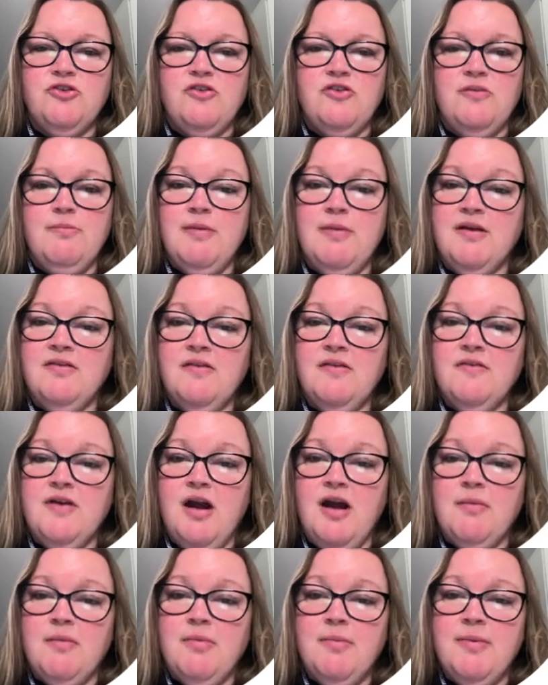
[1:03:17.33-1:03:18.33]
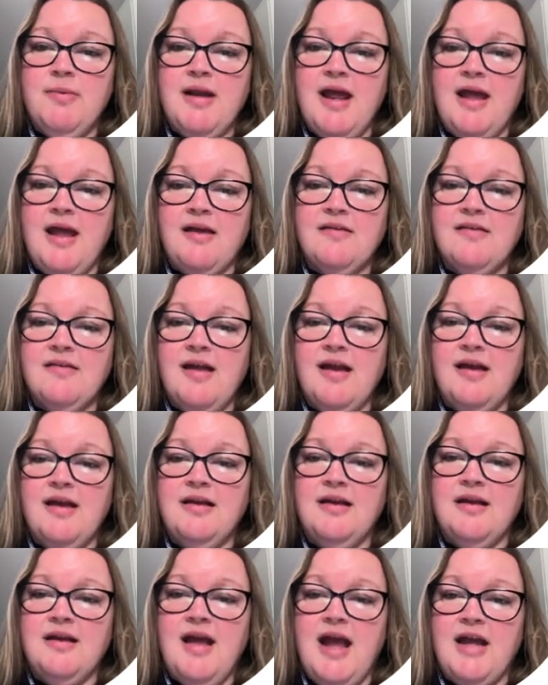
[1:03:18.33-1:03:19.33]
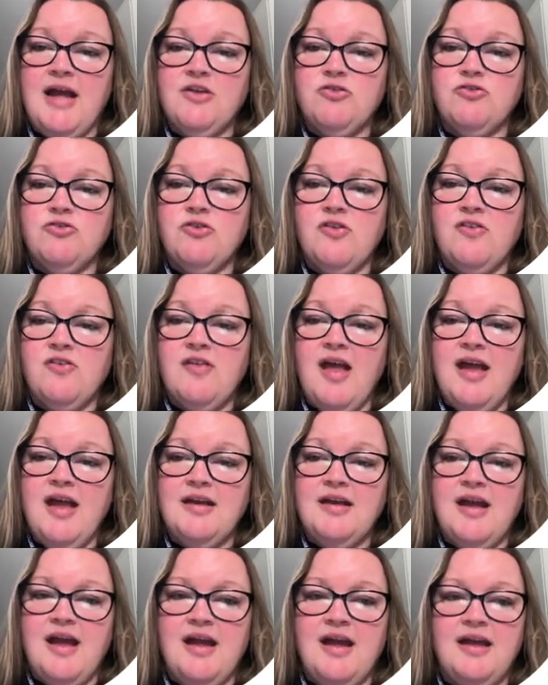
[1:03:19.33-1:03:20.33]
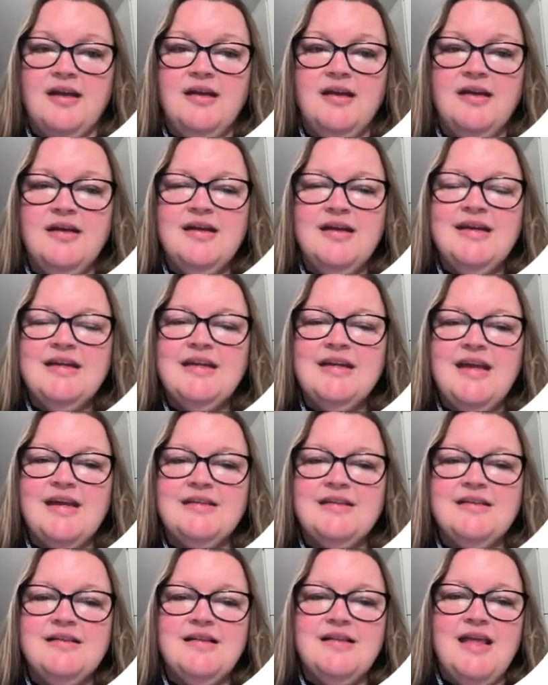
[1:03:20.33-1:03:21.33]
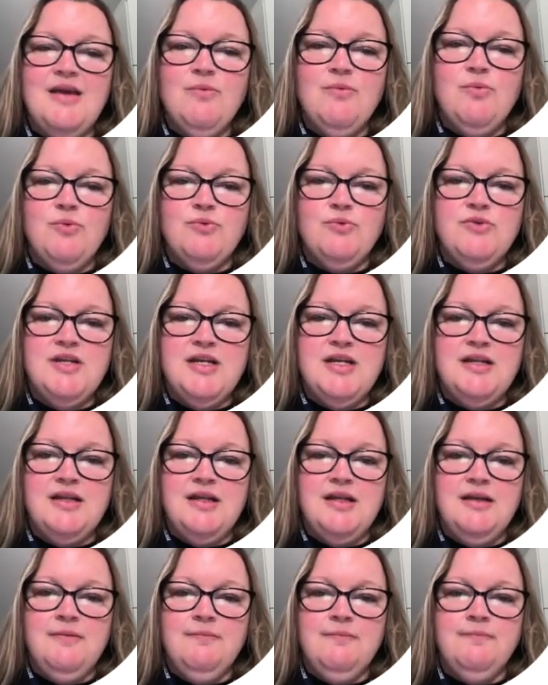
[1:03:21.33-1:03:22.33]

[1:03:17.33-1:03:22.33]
mix of carbon monoxide and hydrogen cyanide, can delay wound healing.